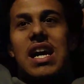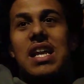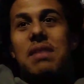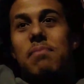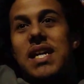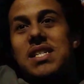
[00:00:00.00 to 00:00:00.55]

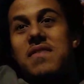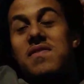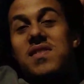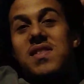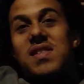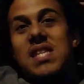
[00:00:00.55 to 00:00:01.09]
And the Positive
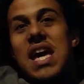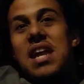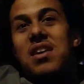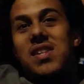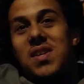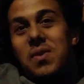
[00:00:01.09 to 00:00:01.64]
10
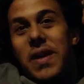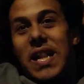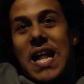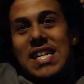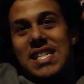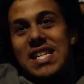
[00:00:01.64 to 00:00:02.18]
also
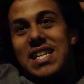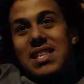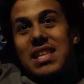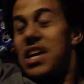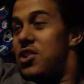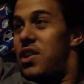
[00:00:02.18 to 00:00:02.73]
realized
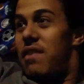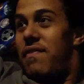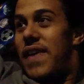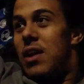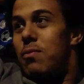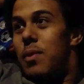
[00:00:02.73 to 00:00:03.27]
they could have
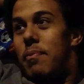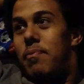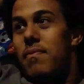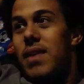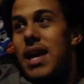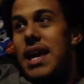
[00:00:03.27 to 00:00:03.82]
helped with
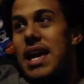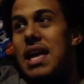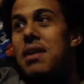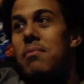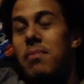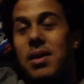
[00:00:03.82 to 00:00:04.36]

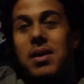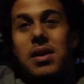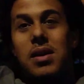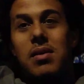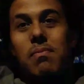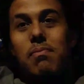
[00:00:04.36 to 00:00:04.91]
him.
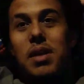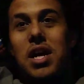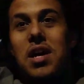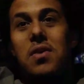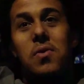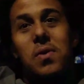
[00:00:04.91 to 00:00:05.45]
But
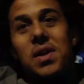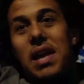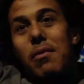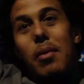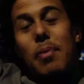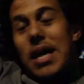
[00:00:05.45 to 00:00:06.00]
no,
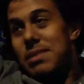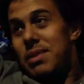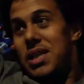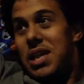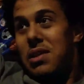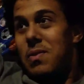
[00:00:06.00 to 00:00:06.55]
they were
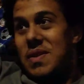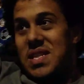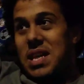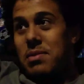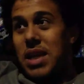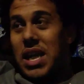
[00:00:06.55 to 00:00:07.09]
possibly dealing with
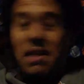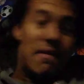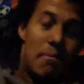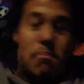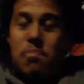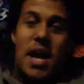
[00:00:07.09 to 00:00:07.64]
something
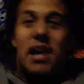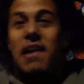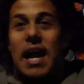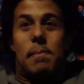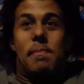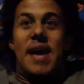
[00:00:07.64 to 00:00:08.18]
even bigger,
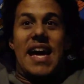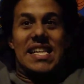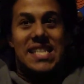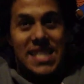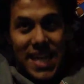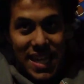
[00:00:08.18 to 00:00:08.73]
I
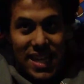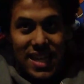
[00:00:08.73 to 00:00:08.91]
bet.